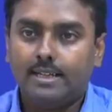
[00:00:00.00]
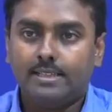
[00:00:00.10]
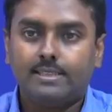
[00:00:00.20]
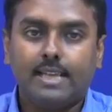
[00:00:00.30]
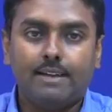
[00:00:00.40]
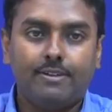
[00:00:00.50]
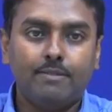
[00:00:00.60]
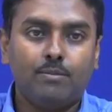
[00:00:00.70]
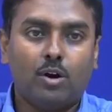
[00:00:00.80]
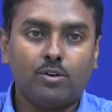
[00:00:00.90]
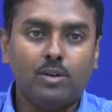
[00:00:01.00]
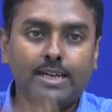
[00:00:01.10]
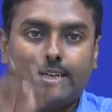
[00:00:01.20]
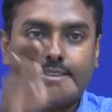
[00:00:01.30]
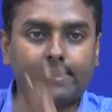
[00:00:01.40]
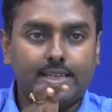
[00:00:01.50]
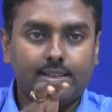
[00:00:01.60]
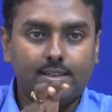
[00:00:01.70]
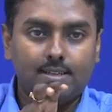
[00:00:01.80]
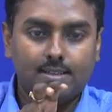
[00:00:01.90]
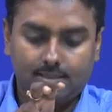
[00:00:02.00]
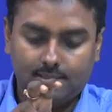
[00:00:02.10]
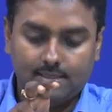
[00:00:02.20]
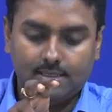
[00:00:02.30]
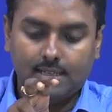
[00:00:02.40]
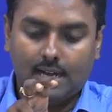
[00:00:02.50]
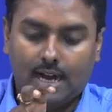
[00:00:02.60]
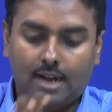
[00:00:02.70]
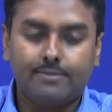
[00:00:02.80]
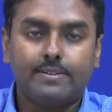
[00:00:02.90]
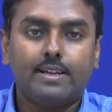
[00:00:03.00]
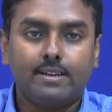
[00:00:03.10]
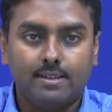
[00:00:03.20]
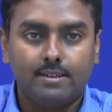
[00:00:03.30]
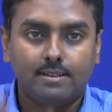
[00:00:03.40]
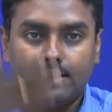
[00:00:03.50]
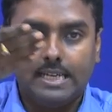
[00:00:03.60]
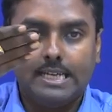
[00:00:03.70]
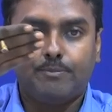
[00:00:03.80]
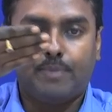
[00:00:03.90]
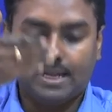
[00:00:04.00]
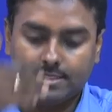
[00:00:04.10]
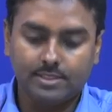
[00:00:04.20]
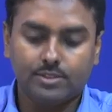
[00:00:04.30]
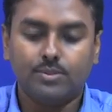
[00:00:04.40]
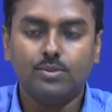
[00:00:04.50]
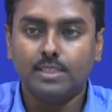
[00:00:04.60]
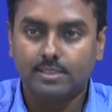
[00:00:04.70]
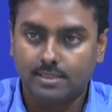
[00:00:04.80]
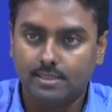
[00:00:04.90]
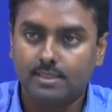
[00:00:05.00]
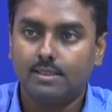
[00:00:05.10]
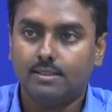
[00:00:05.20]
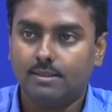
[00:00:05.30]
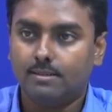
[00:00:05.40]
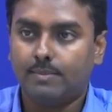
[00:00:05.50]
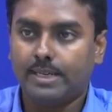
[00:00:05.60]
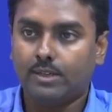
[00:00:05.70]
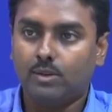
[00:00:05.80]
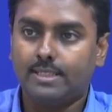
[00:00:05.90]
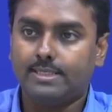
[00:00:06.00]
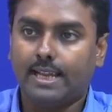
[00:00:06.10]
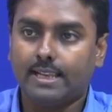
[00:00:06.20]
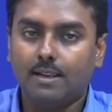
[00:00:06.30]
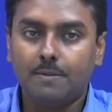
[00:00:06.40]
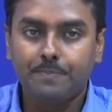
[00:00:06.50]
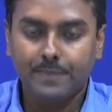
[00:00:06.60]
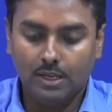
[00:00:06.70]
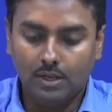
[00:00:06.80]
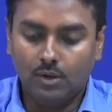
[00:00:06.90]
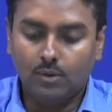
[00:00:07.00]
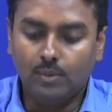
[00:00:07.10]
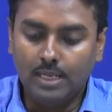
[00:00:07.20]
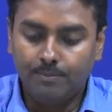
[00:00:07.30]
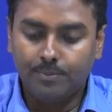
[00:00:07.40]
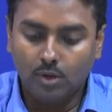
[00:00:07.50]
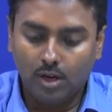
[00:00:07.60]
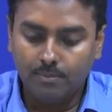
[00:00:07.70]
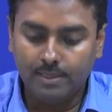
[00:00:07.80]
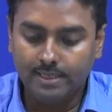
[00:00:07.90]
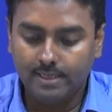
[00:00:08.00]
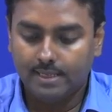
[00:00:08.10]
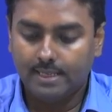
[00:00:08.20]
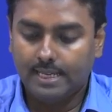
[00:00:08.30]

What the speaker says: this FM modulated thing, after it passes through this particular channel, will probably